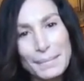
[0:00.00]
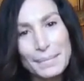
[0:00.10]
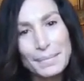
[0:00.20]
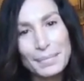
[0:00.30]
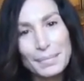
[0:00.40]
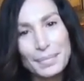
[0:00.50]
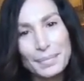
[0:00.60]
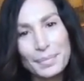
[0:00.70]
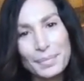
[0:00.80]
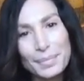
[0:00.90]

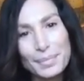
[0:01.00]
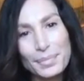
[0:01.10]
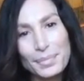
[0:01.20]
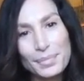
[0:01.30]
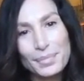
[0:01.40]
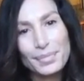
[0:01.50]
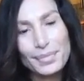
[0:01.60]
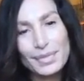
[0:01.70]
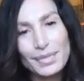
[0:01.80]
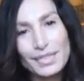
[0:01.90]

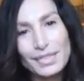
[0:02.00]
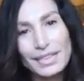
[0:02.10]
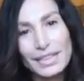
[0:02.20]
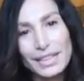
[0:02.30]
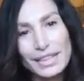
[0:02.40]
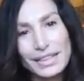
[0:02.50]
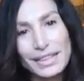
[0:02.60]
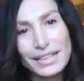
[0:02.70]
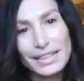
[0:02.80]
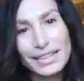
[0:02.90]

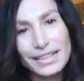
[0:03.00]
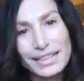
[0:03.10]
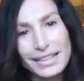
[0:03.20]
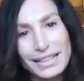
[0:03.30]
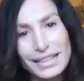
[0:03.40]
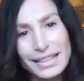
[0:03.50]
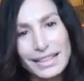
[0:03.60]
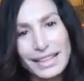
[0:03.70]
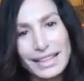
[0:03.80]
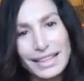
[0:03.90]

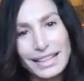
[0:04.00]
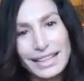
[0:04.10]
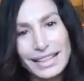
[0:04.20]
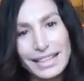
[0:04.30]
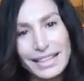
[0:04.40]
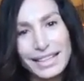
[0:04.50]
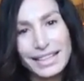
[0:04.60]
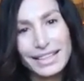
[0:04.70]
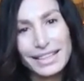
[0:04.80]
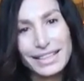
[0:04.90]

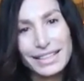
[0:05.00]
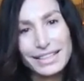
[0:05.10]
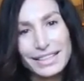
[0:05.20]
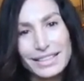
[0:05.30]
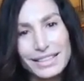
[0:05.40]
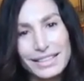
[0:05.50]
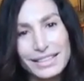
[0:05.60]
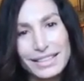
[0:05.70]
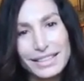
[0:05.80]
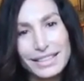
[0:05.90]

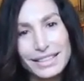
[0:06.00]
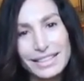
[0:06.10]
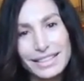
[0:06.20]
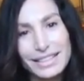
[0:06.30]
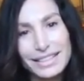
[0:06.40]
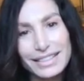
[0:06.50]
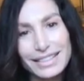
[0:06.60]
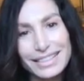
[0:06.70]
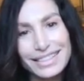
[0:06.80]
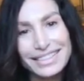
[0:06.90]

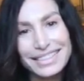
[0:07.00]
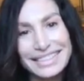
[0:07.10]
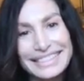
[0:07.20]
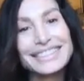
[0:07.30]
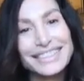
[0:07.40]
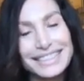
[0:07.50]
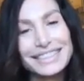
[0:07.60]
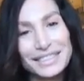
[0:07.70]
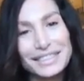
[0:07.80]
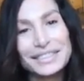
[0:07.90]
(silent)